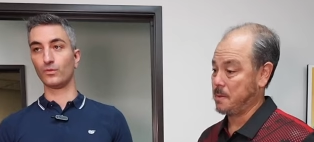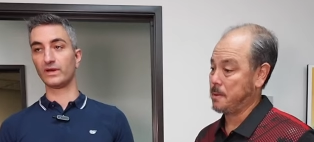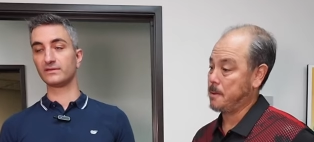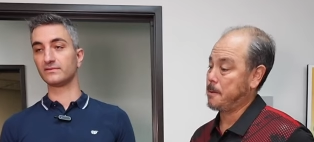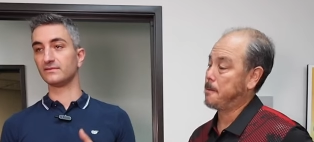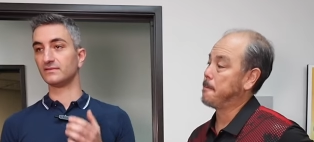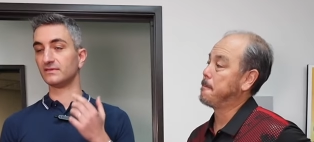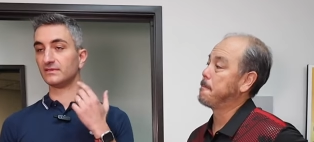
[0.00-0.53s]

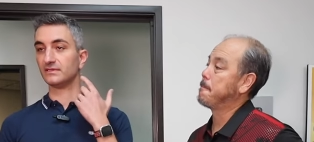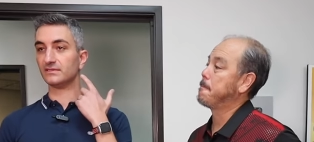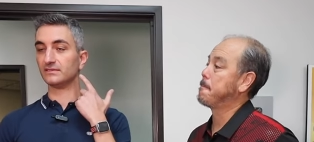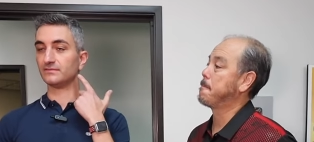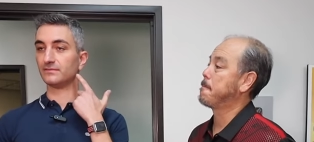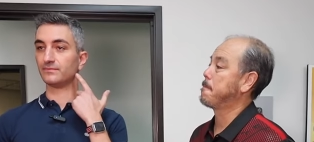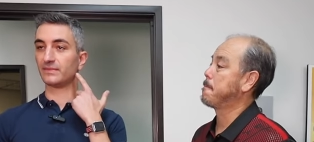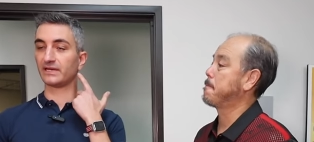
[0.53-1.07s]
Speaker 1: When
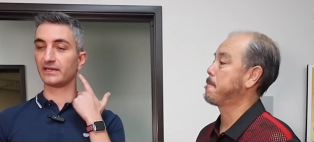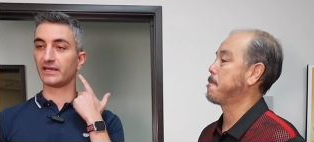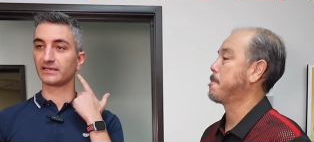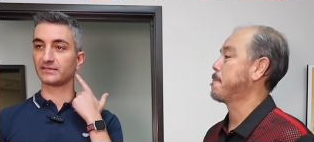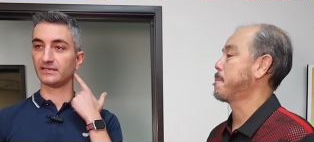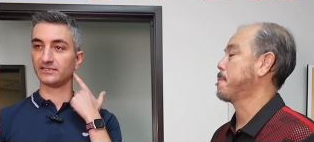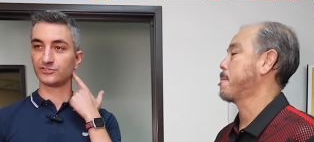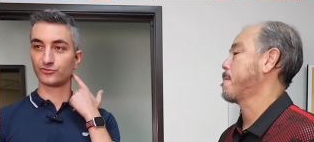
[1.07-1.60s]
uh, my
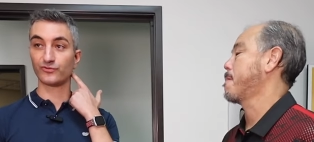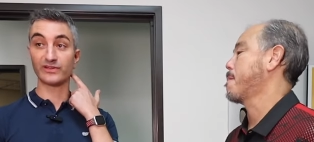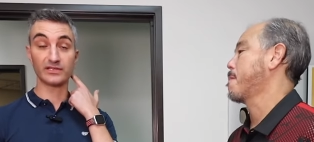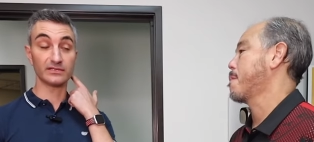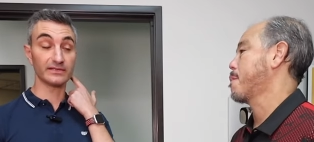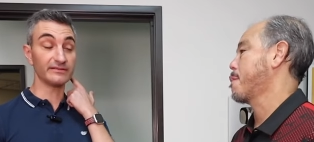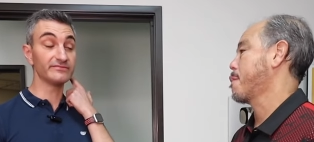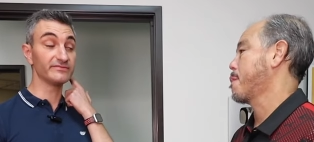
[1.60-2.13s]
neck is
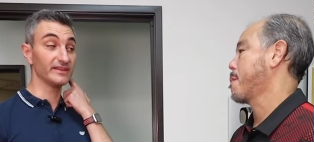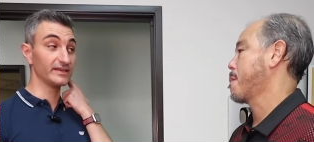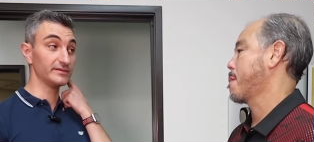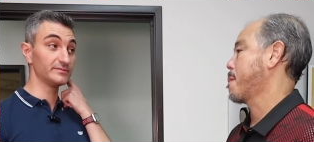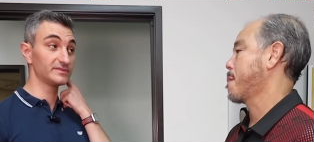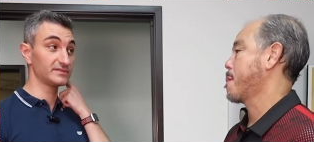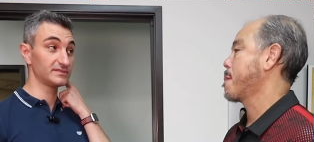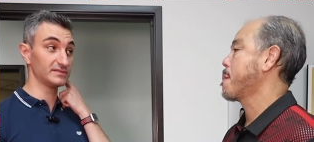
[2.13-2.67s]
really
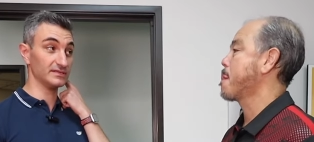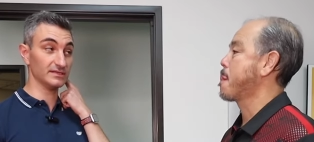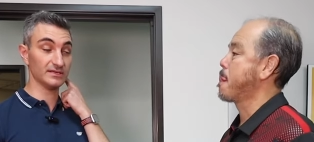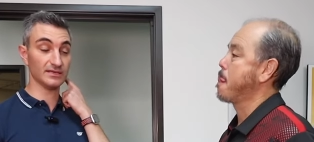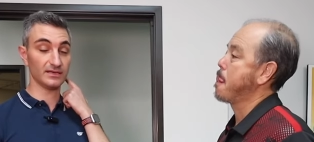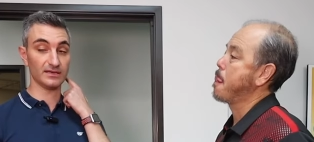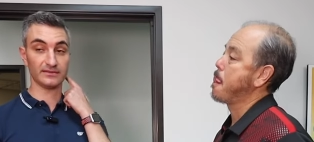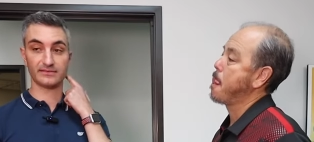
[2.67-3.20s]
inflamed,
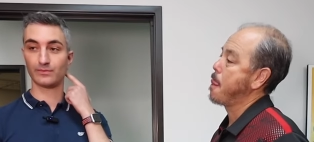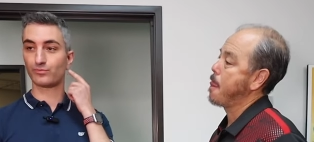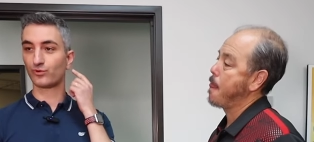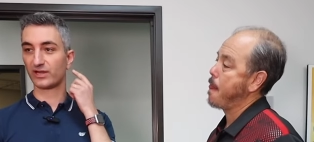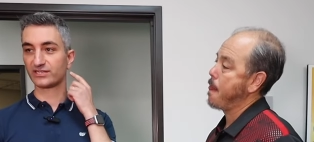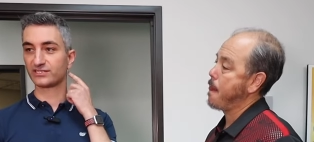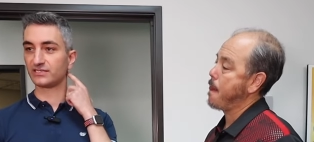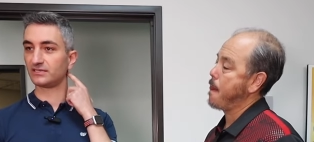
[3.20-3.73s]
uh, the
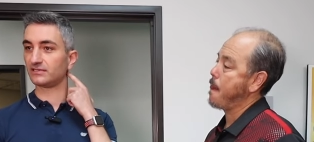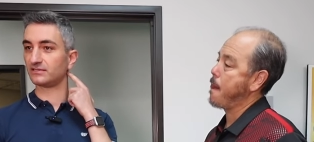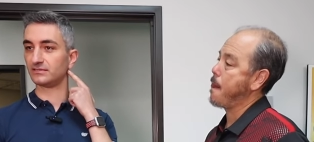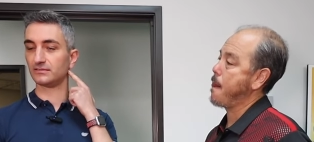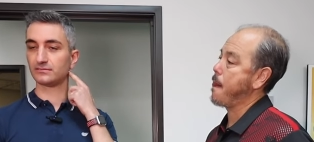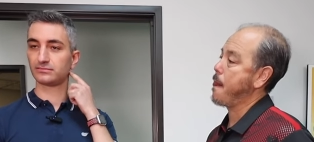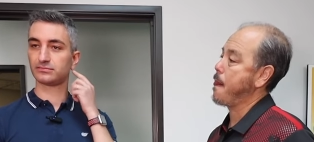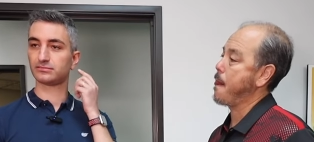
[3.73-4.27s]
pressure
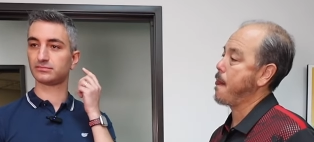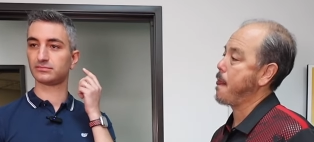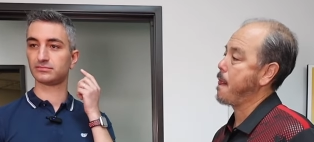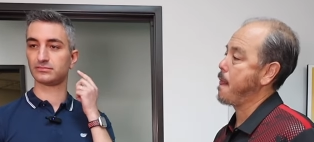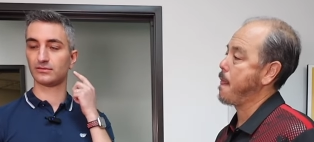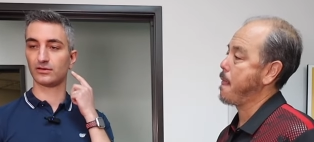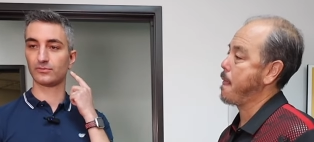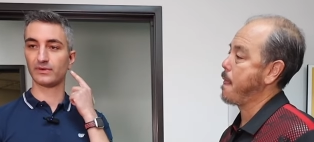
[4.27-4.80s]

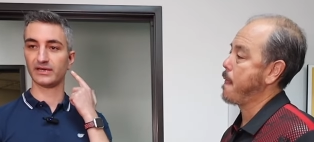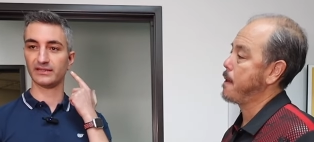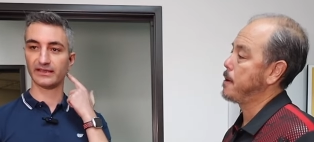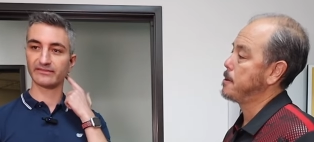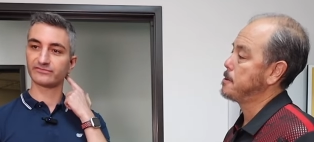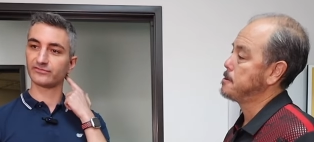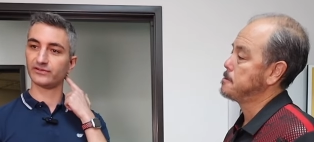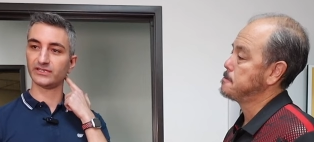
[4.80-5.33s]
uh, on my
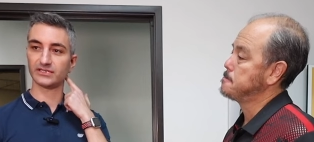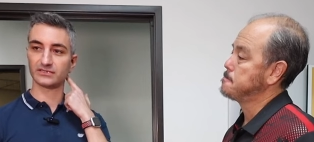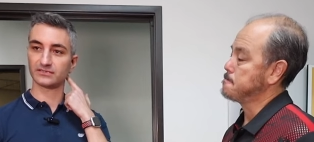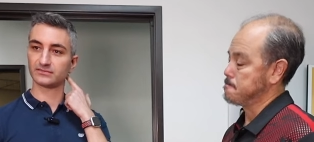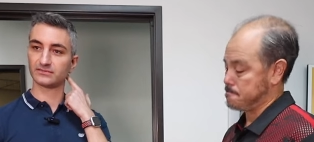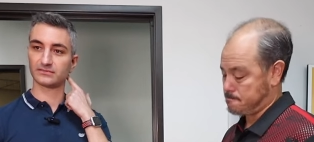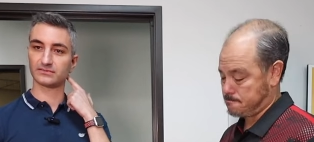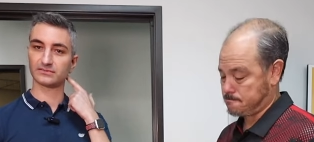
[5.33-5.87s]
left
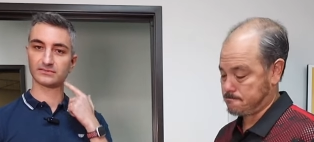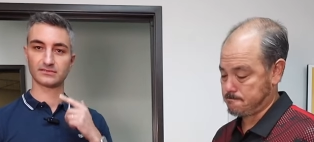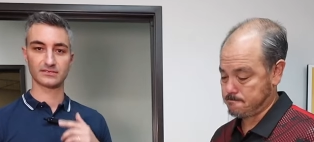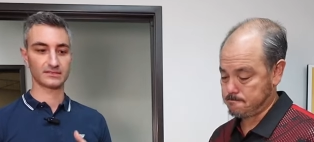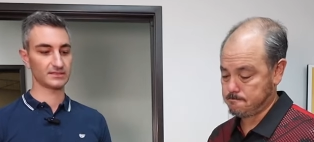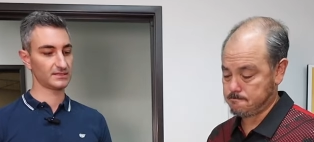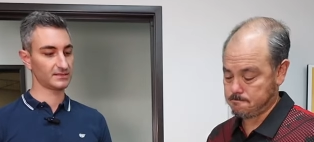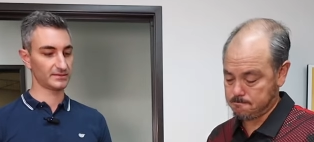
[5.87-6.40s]
ear uh,
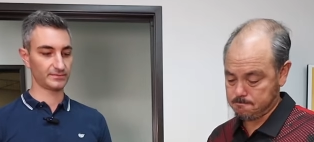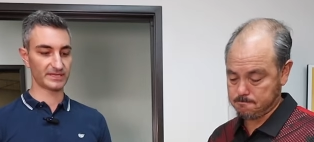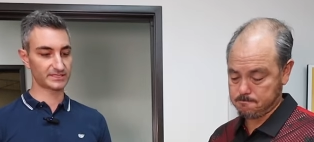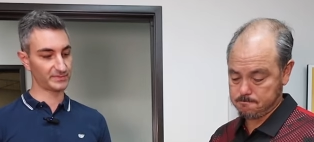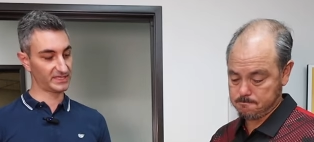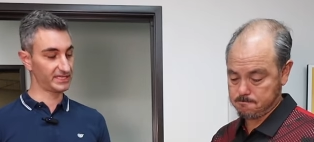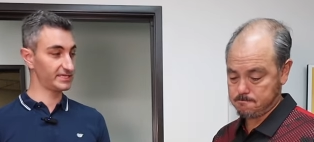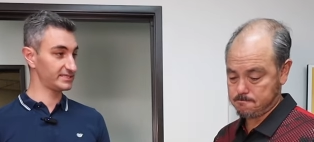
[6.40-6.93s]

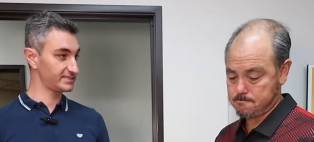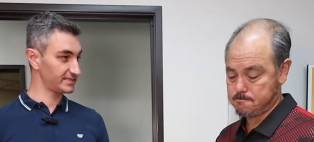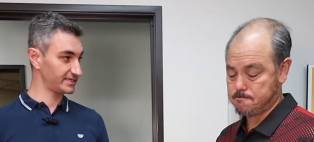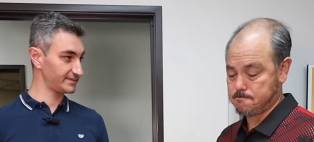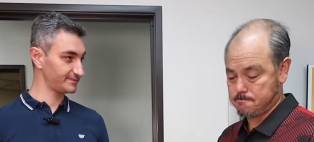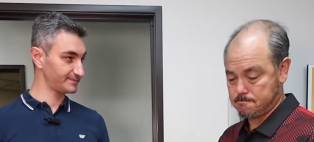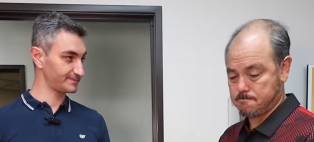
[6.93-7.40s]
makes me dizzy.